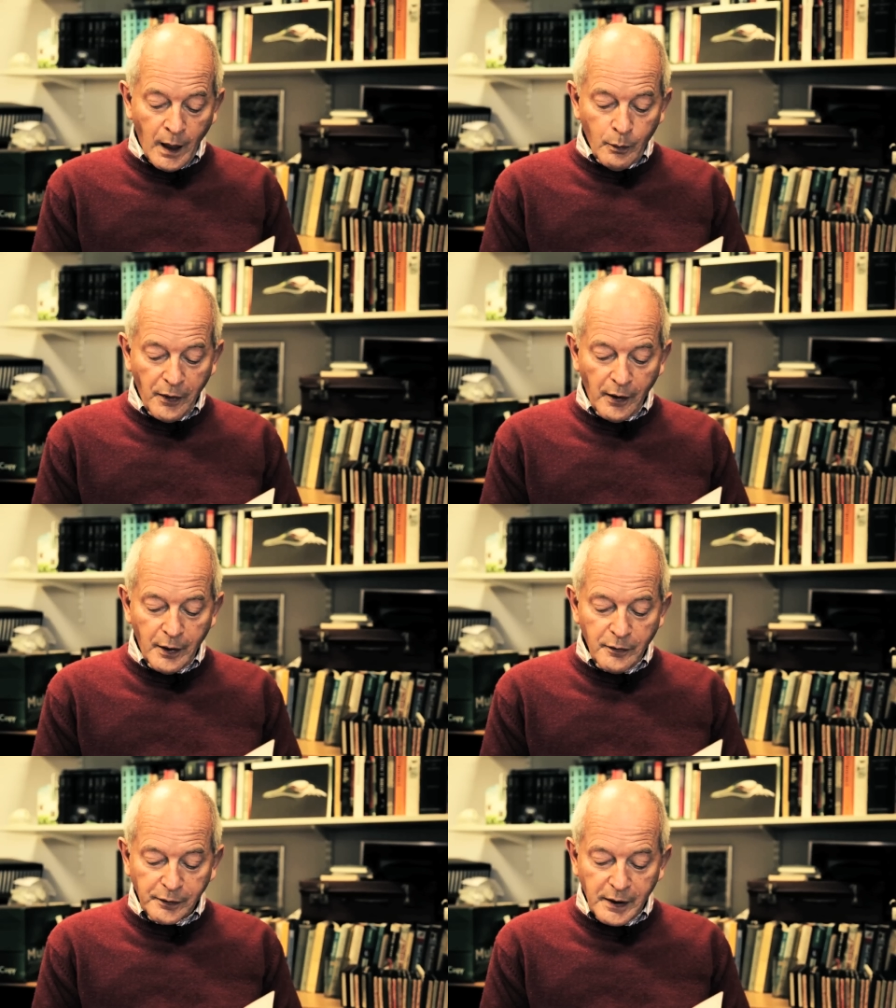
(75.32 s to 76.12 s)
With her
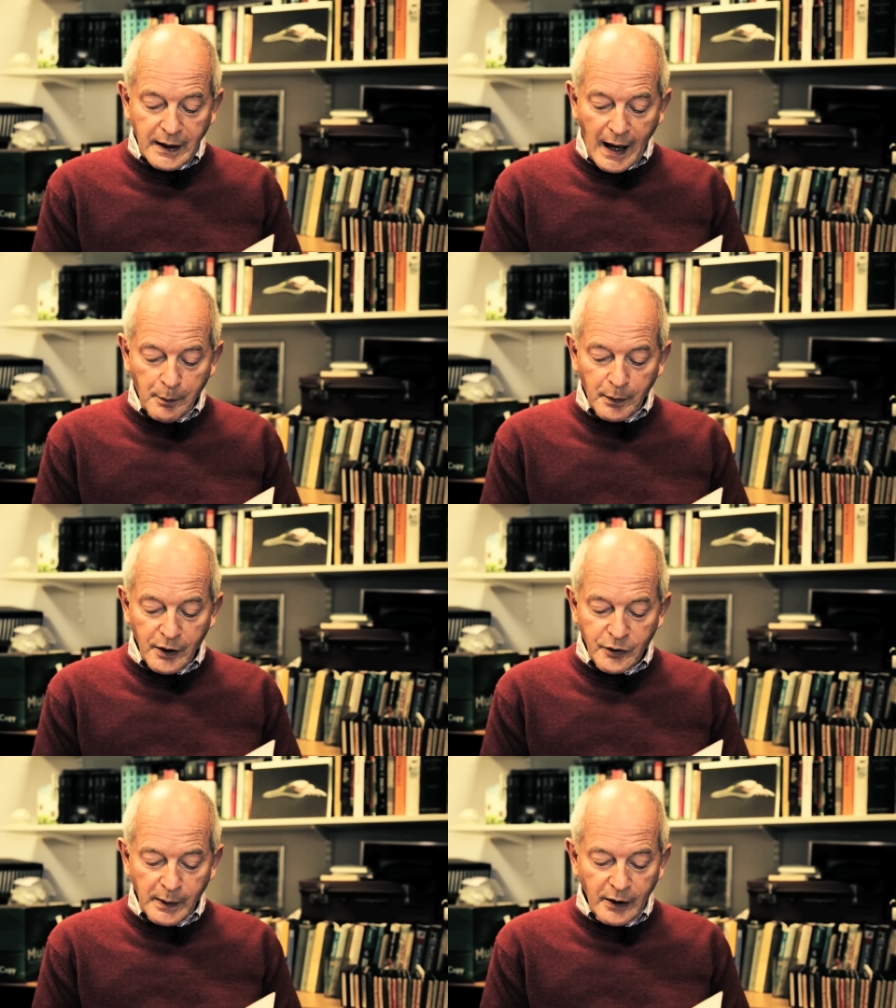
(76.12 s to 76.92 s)
infrared camera,
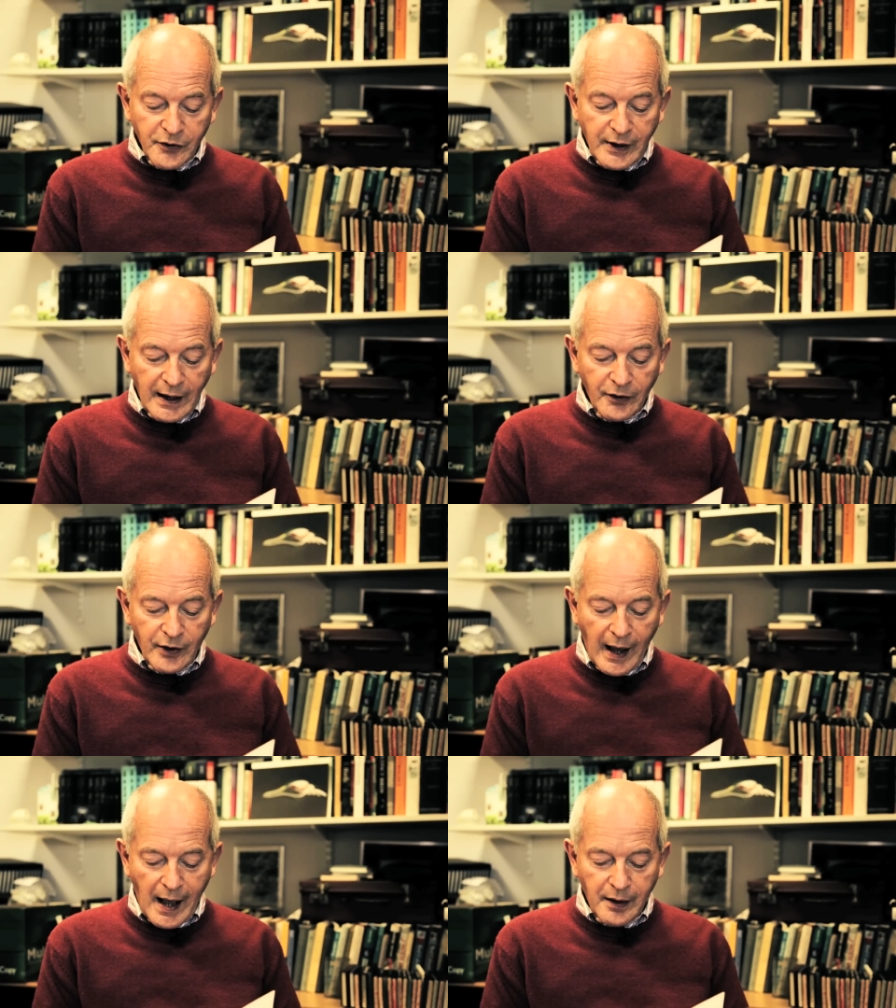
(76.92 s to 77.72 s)
Isabel scans
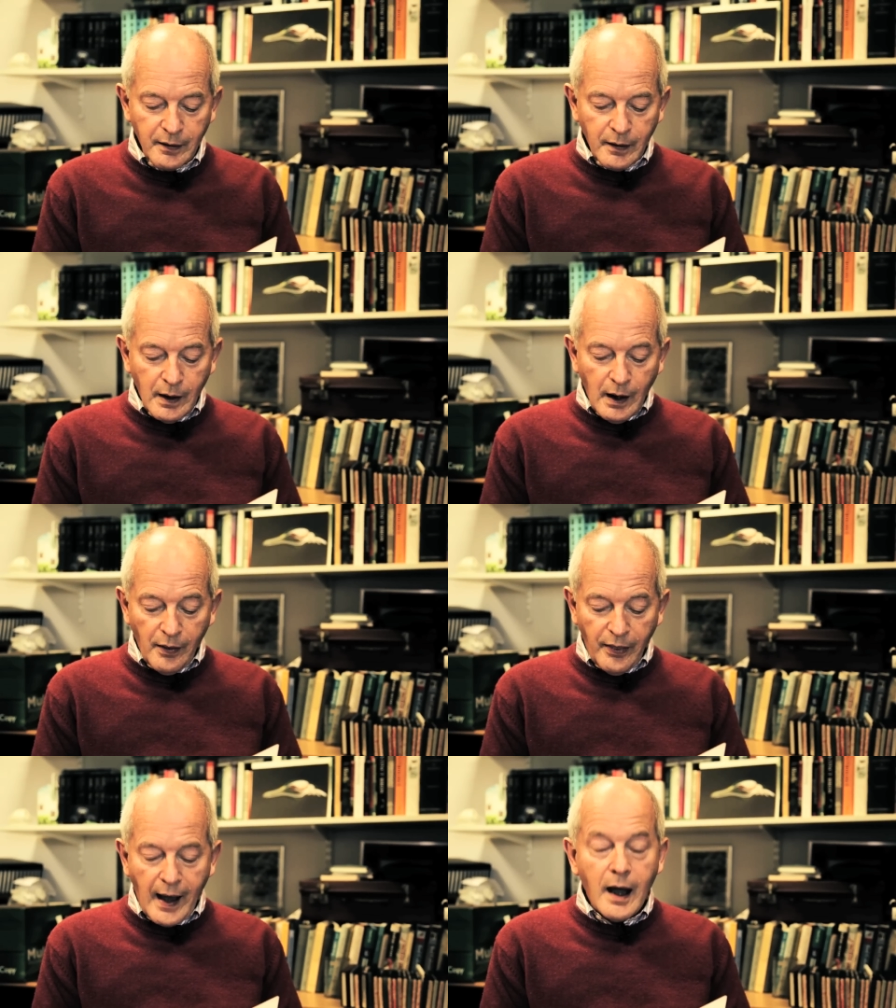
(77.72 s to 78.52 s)
ahead,
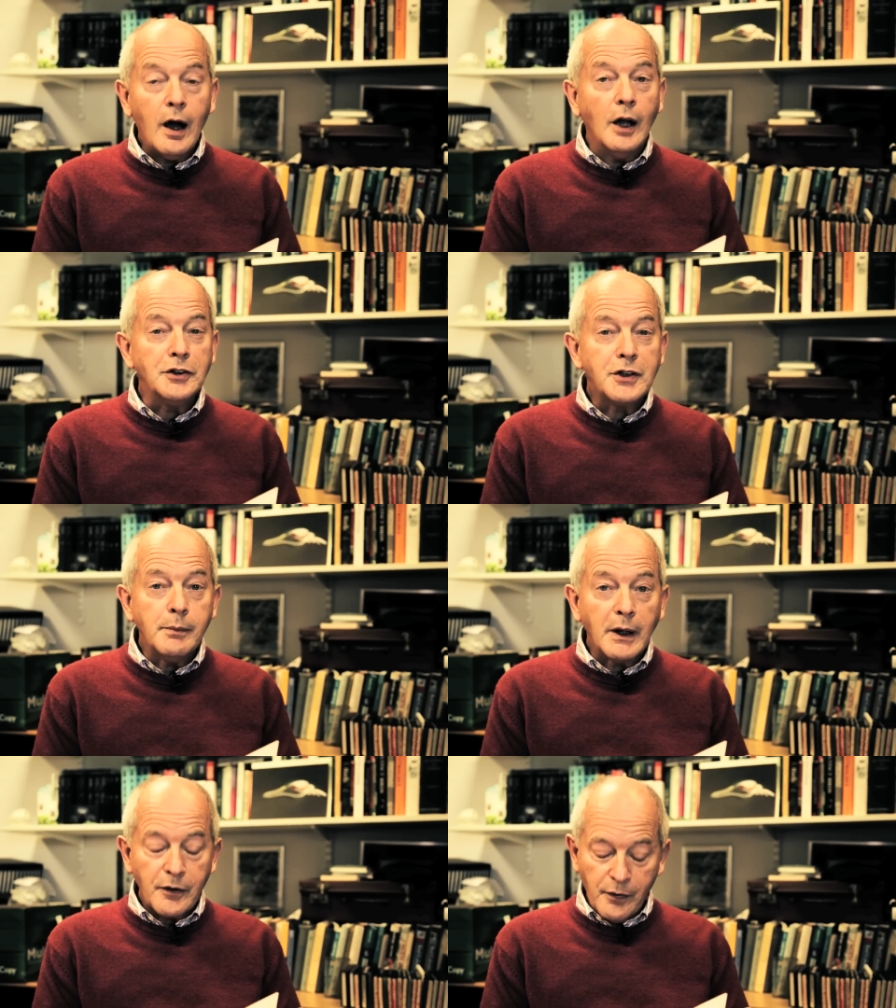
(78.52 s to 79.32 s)
and there, hunched
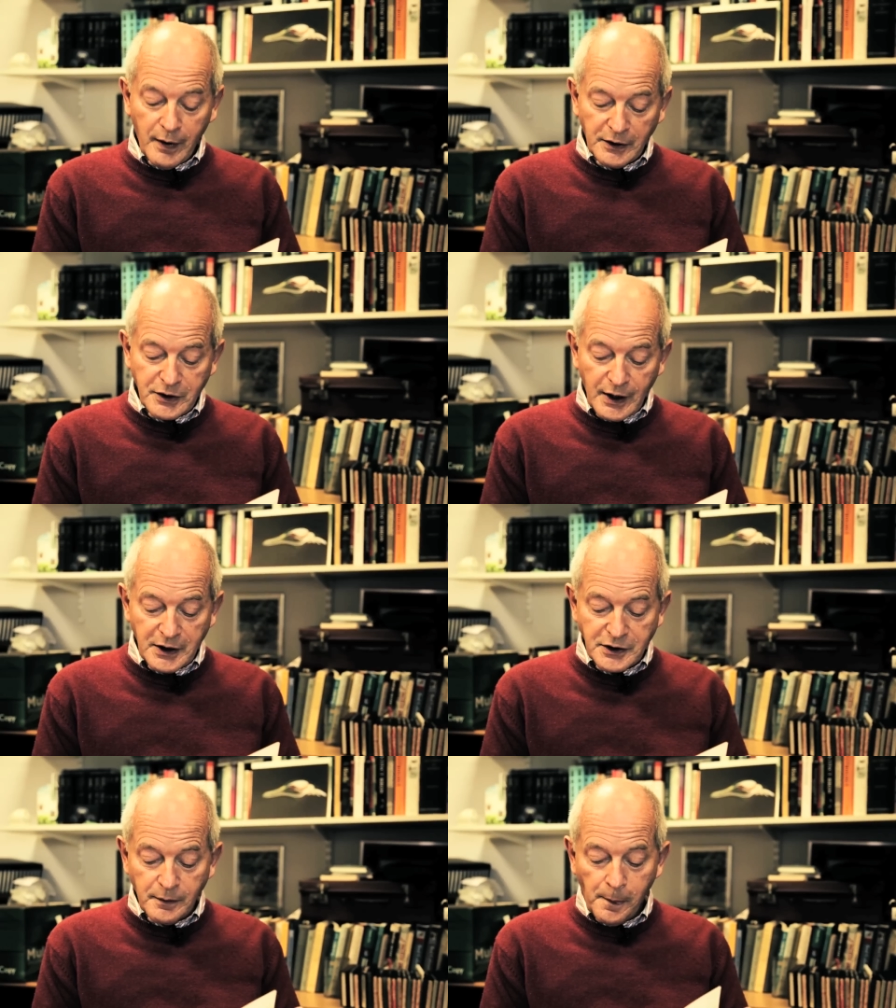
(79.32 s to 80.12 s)
amongst
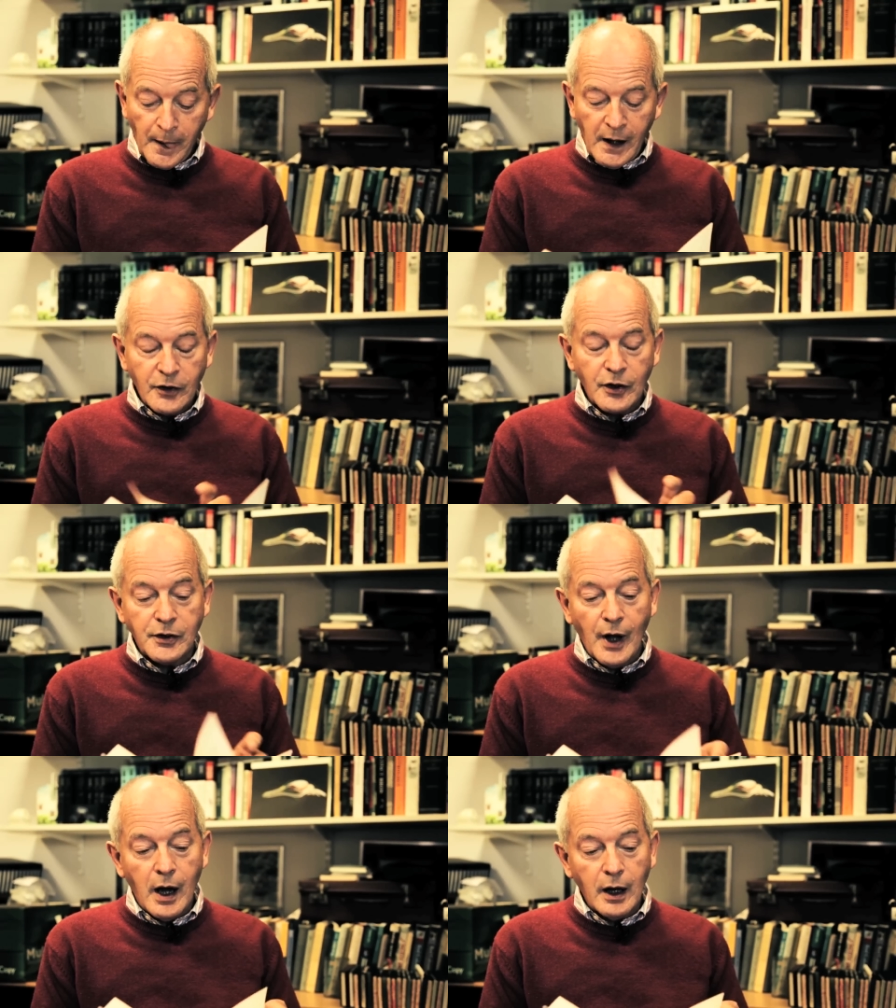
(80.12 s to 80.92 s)
vegetation, is a
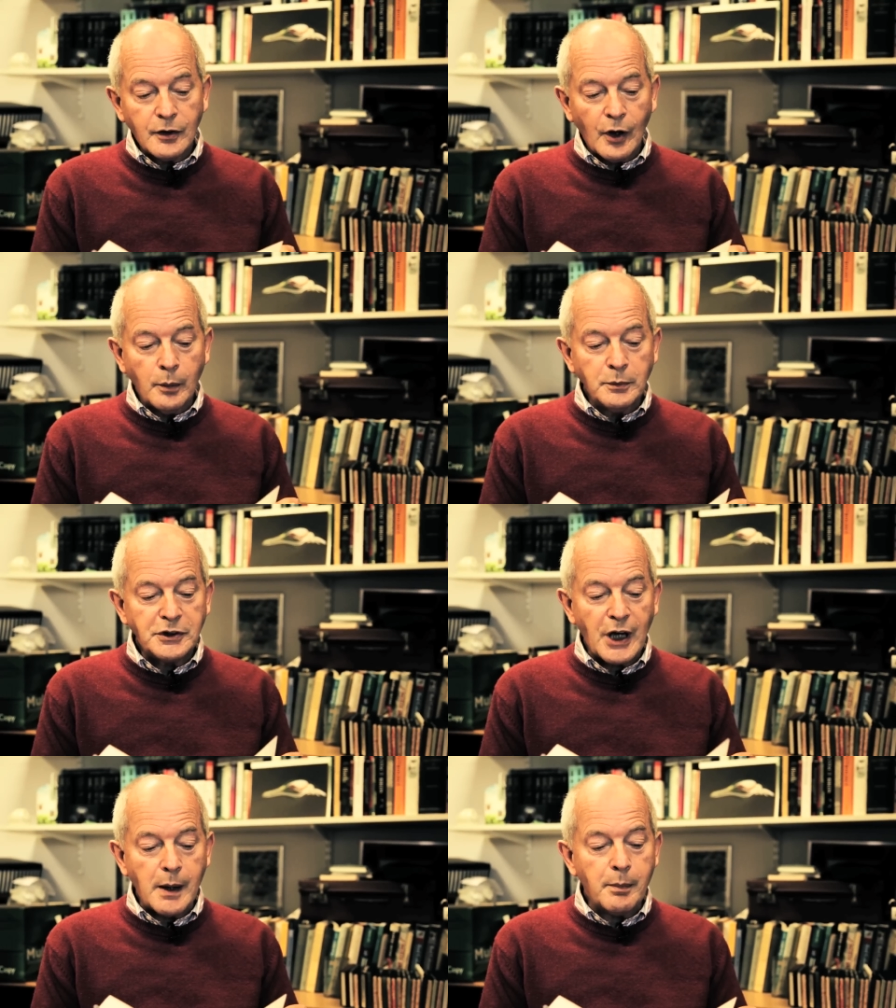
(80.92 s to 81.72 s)
dark domed
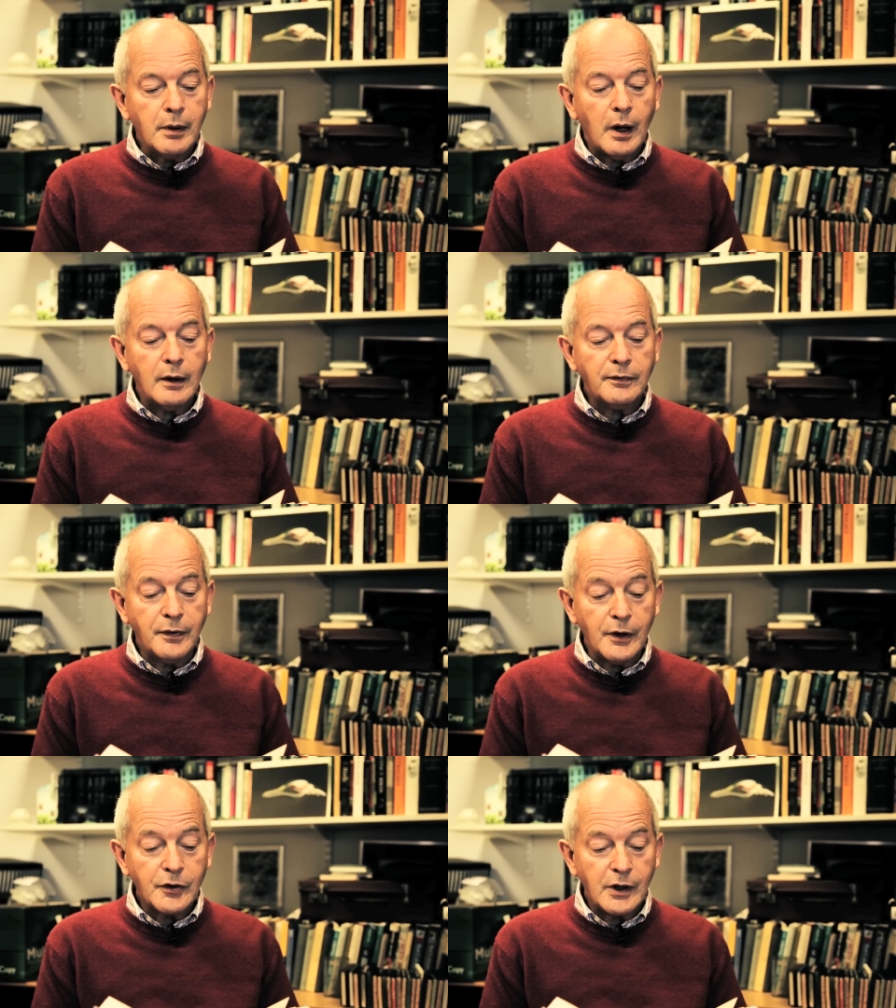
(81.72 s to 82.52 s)
shape, our
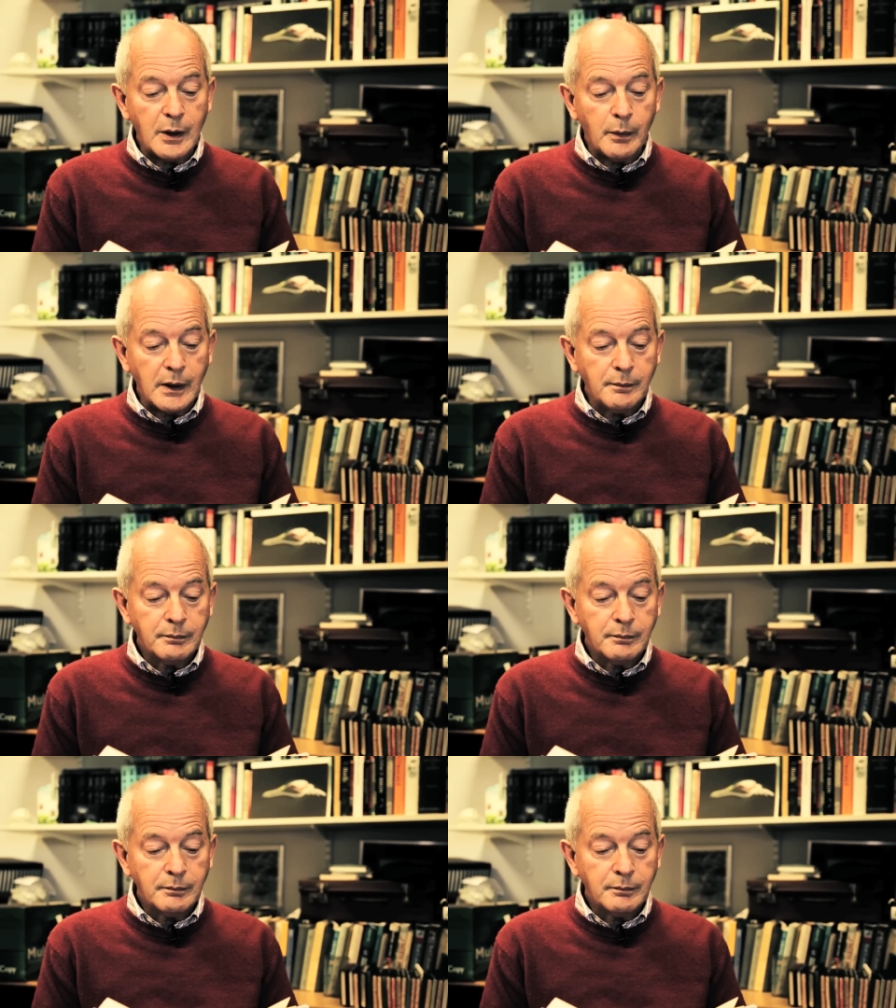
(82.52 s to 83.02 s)
first kiwi.